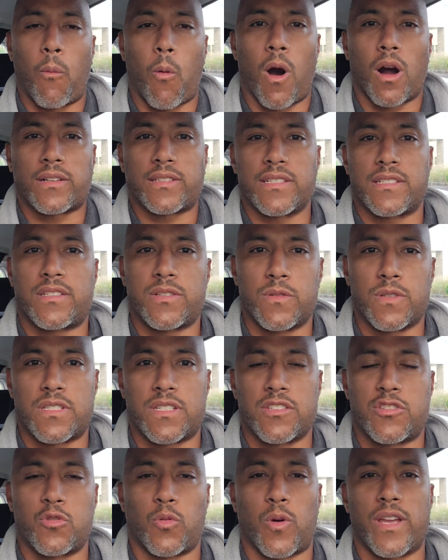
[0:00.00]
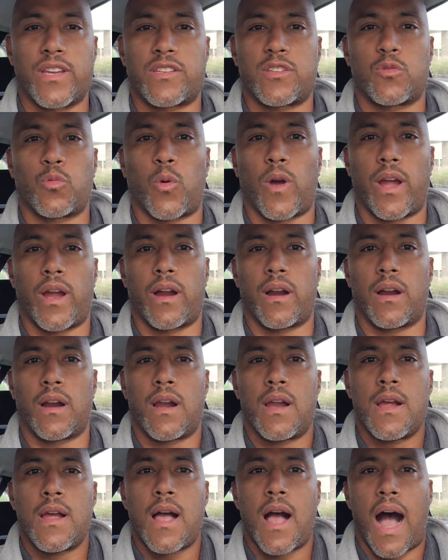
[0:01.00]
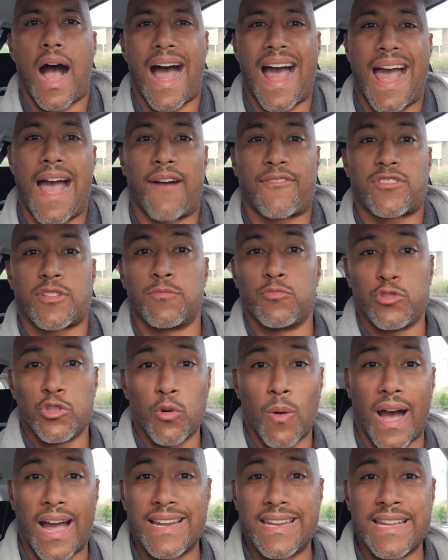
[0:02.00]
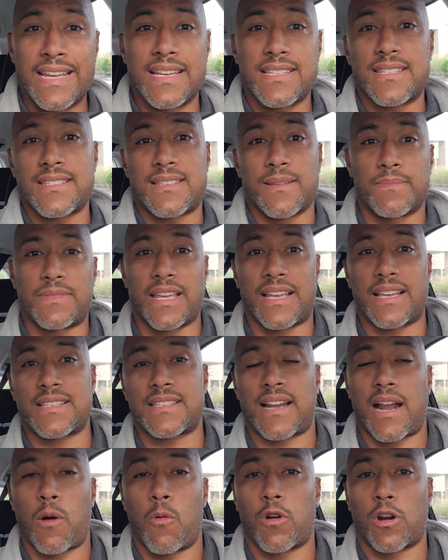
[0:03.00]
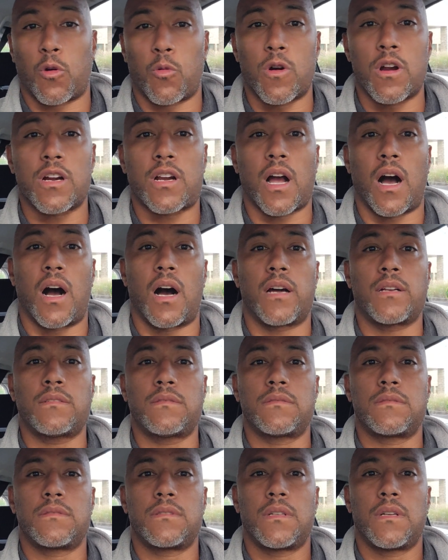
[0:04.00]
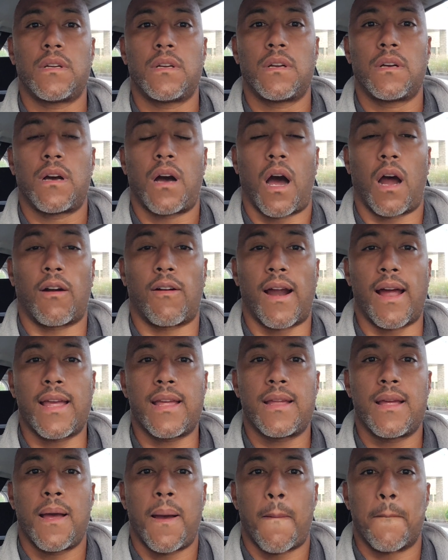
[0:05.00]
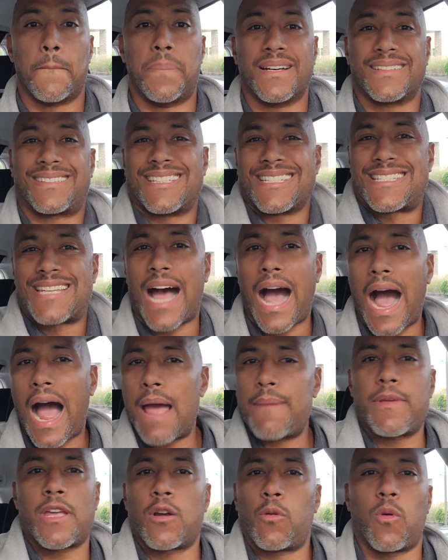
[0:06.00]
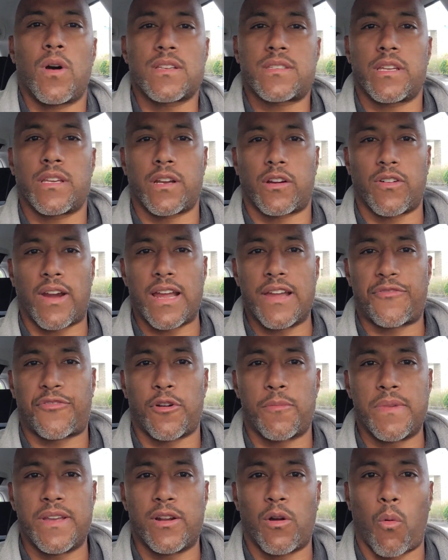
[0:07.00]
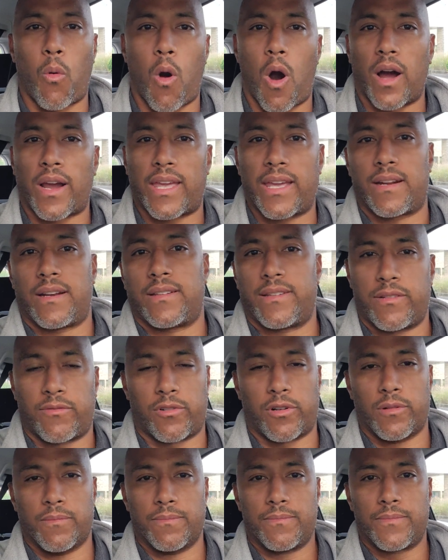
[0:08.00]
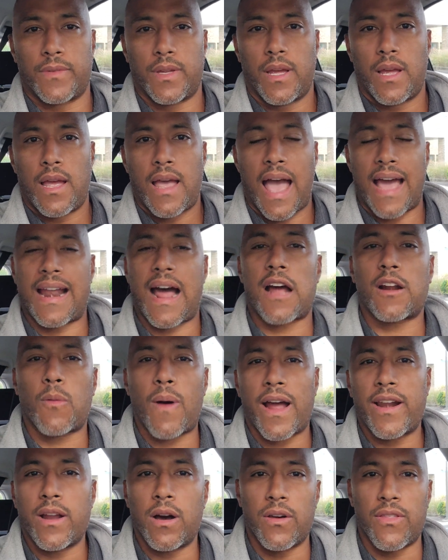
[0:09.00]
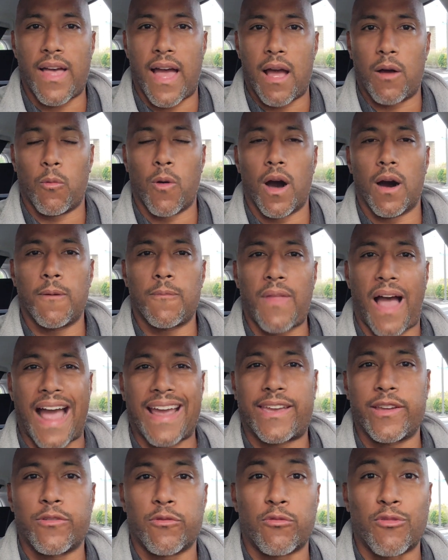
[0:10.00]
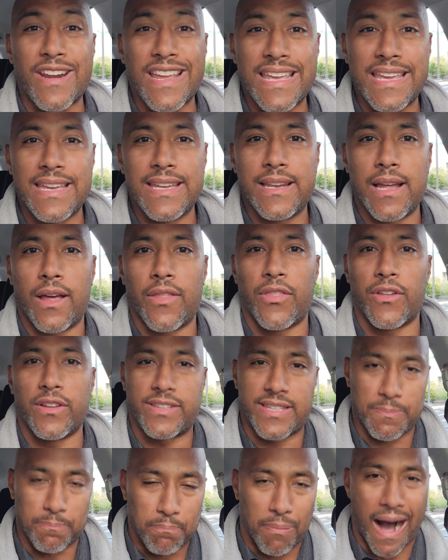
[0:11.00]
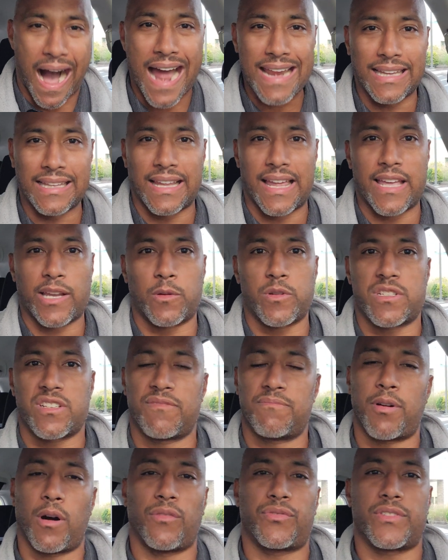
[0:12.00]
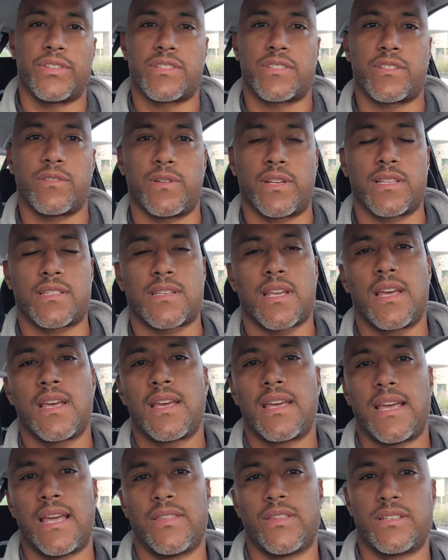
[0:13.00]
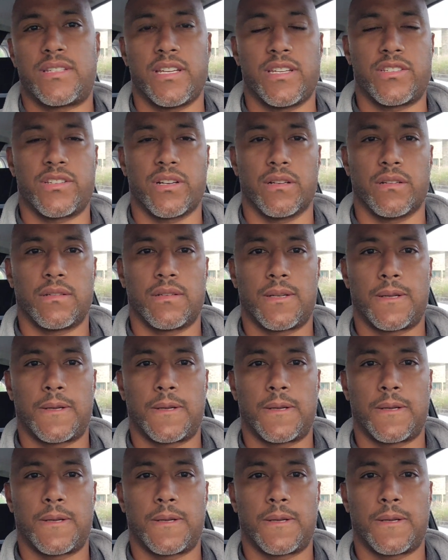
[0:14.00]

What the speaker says: walked into a situation where I have some new ideas and some things that I want to work on. All right. But the timing wasn't great for me to walk in the room. And how do I know that? Well, I can read the body language of both the students and the teacher.